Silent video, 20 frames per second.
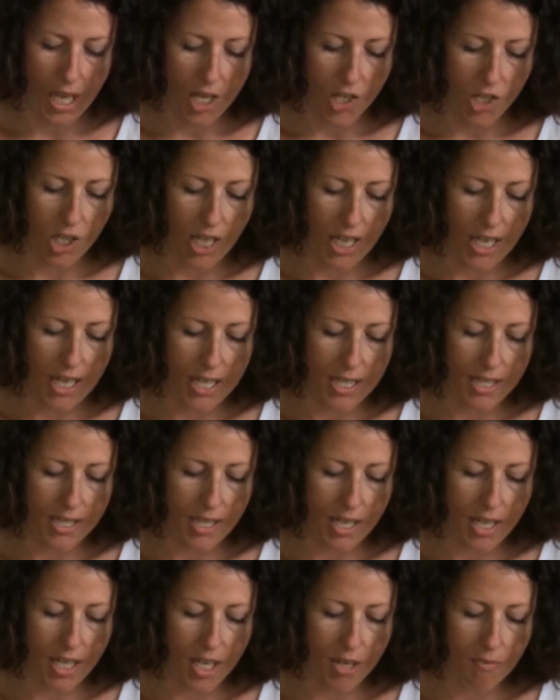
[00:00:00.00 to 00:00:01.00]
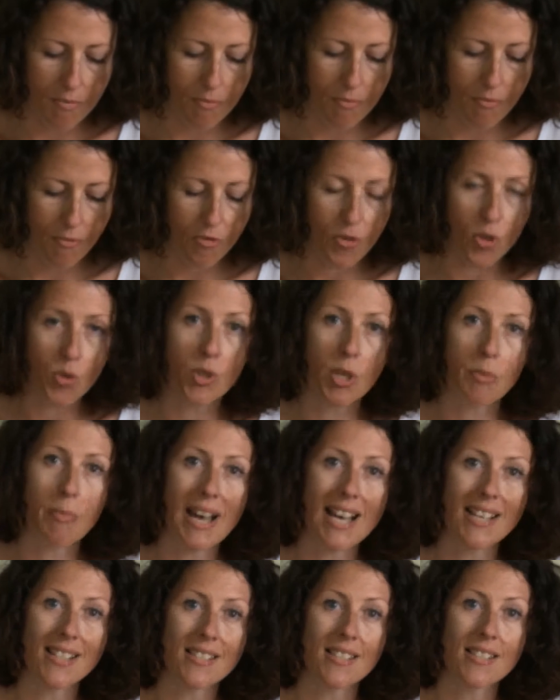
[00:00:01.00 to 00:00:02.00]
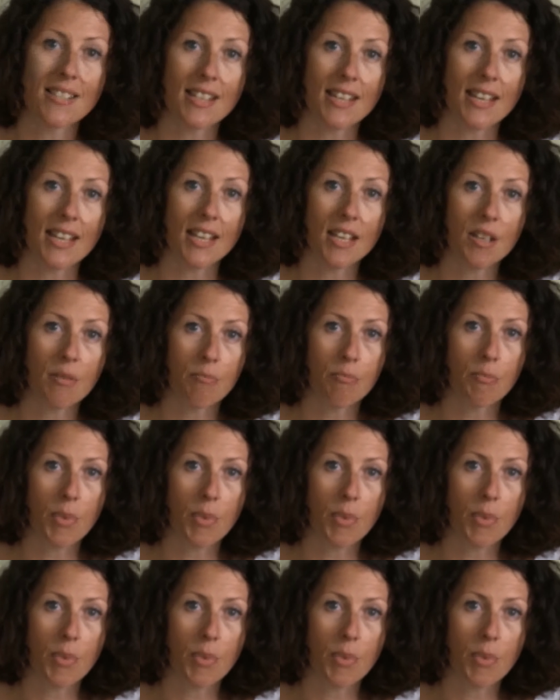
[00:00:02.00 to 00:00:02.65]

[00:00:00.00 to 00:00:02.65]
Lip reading: She had full capacity,